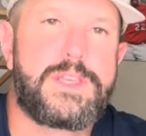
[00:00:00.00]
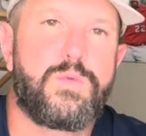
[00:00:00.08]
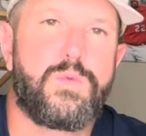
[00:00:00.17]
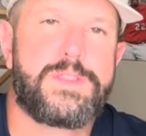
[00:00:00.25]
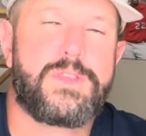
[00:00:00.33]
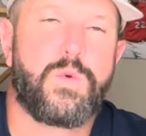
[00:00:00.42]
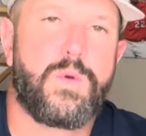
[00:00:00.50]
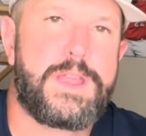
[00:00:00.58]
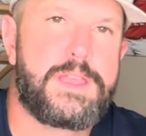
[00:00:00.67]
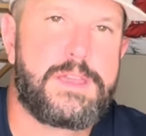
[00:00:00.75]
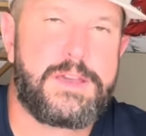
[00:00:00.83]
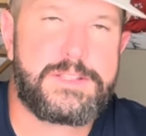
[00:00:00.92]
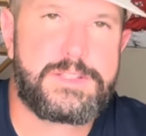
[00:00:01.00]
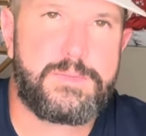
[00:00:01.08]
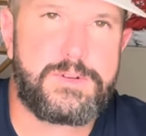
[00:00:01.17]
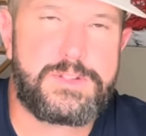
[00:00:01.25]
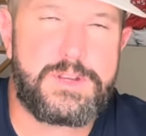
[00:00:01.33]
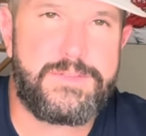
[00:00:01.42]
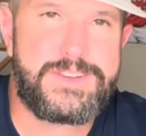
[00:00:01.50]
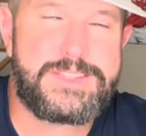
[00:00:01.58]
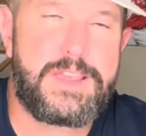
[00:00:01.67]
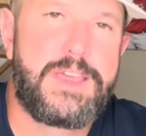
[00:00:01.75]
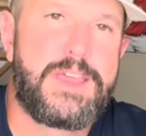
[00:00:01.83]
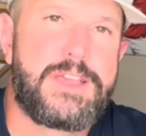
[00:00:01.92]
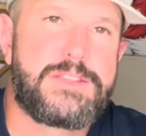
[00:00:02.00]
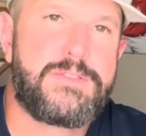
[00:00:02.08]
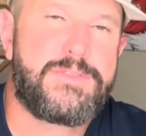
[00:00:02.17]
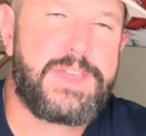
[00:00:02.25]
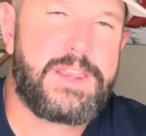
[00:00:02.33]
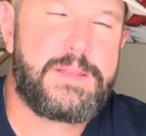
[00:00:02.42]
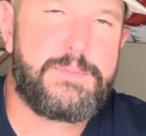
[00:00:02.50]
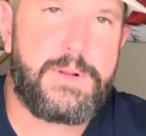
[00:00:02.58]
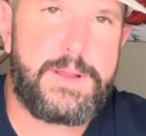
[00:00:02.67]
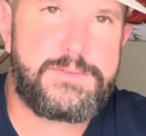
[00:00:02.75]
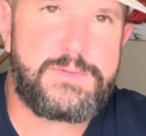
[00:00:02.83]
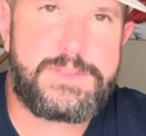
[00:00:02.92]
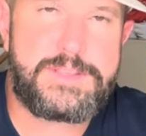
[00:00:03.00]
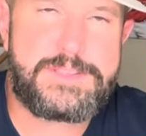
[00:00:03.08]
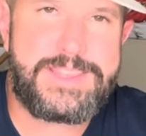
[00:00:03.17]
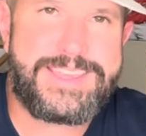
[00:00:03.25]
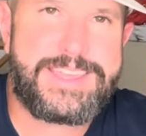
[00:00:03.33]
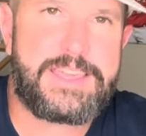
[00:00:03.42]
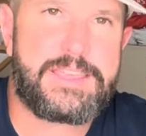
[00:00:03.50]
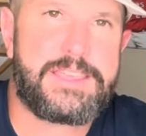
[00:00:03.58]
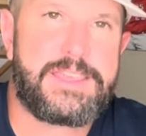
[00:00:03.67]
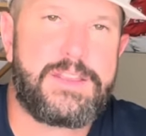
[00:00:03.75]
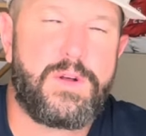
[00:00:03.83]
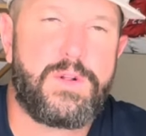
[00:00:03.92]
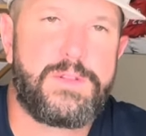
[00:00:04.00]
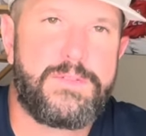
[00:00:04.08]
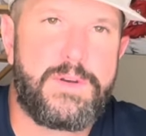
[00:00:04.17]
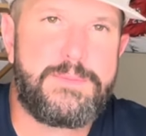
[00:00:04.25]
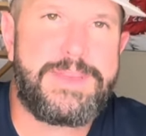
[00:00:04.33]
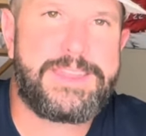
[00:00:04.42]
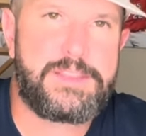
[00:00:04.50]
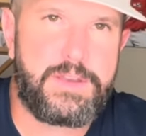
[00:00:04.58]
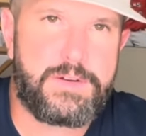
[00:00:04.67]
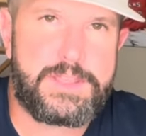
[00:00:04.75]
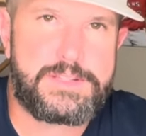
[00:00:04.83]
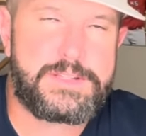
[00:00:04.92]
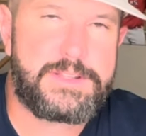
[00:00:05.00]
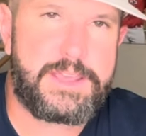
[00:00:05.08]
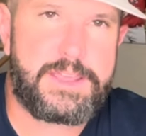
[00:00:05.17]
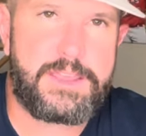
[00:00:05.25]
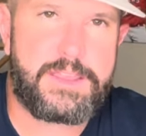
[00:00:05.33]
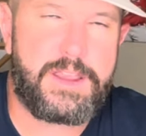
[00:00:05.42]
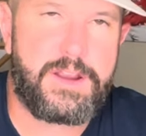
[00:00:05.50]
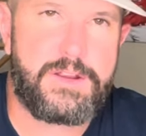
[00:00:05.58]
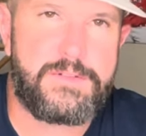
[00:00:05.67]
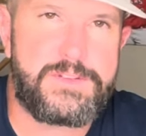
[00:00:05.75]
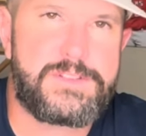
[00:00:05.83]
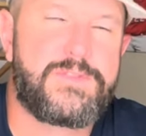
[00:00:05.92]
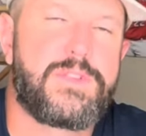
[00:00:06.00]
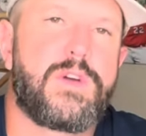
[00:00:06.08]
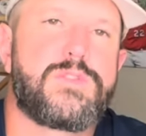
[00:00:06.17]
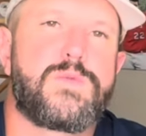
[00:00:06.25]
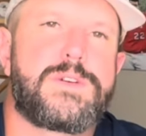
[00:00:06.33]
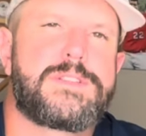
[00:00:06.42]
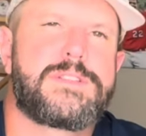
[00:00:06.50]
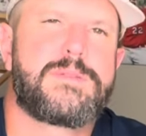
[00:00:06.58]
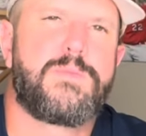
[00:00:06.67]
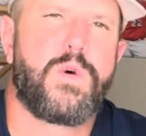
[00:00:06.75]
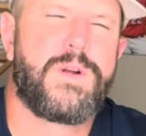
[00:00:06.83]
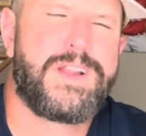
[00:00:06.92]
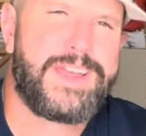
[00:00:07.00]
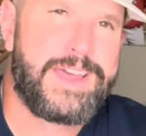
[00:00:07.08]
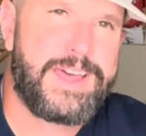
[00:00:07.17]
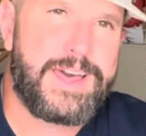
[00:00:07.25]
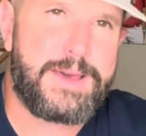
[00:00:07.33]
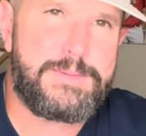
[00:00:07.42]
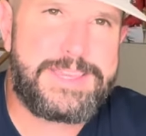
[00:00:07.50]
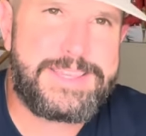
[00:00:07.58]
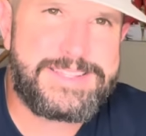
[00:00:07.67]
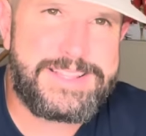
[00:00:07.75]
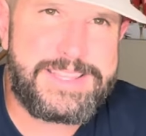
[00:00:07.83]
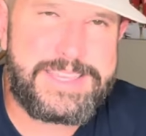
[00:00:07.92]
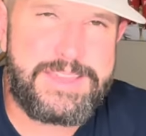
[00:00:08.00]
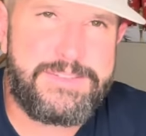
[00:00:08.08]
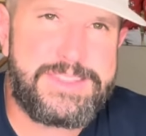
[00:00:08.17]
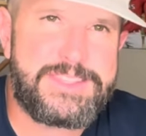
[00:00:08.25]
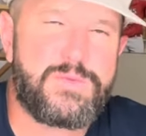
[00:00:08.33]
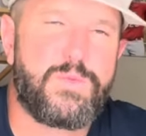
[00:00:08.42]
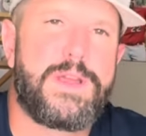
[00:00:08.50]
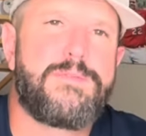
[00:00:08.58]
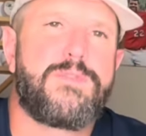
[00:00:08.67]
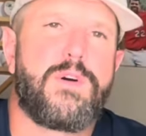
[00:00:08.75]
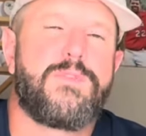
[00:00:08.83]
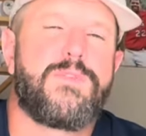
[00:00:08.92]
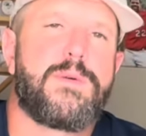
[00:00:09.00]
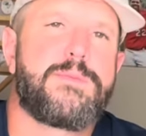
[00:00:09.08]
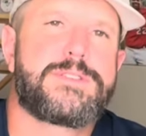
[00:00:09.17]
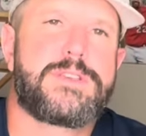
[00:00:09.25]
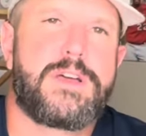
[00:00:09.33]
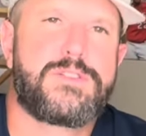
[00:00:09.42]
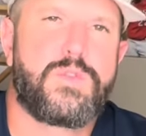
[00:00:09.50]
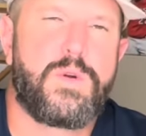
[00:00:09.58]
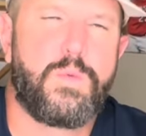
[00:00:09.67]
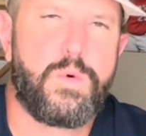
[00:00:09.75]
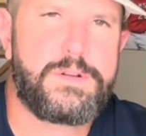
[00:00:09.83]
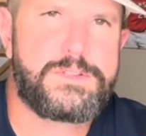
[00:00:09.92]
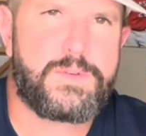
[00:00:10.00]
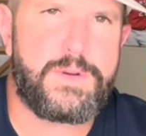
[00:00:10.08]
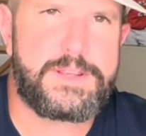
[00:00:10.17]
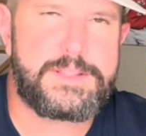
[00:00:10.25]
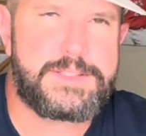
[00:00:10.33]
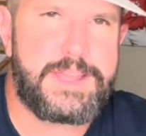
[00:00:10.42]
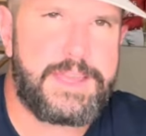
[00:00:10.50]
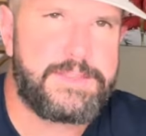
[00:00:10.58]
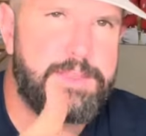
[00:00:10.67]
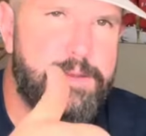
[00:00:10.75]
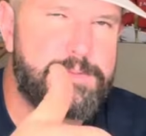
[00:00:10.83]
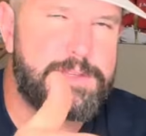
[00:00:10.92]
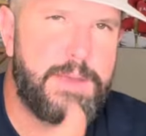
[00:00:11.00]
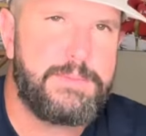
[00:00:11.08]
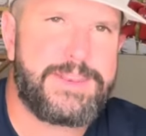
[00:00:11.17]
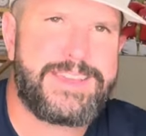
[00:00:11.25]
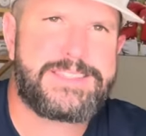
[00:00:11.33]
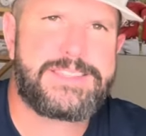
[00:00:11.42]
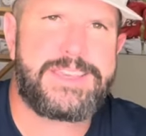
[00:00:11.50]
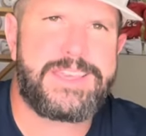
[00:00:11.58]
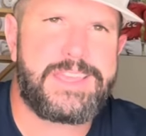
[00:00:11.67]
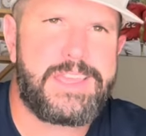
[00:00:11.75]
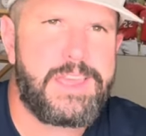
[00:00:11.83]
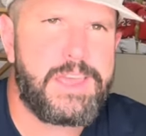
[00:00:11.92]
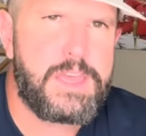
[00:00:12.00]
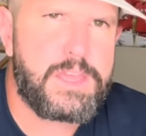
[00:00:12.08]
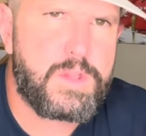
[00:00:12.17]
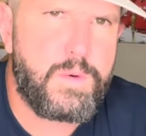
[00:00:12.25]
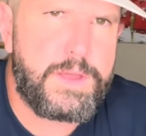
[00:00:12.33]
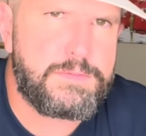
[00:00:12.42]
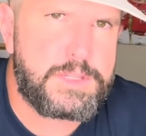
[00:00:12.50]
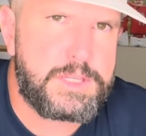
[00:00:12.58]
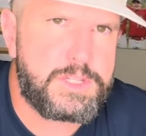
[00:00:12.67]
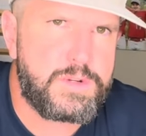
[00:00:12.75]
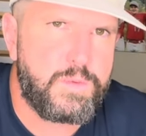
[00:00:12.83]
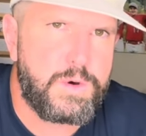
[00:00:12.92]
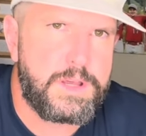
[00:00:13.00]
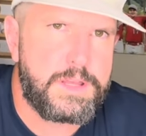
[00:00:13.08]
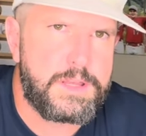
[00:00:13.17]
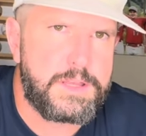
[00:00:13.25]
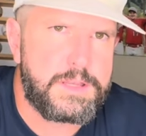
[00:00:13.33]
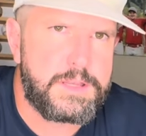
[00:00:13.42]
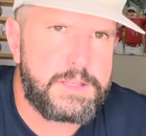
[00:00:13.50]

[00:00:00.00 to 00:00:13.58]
with great customer service. So if you got any problems with this thing, get a hold of them and they'll get you taken care of. It's for those reasons and more I'm easily giving this Renpho foot massager a world's greatest dad thumbs up, and I say, go out and get you one.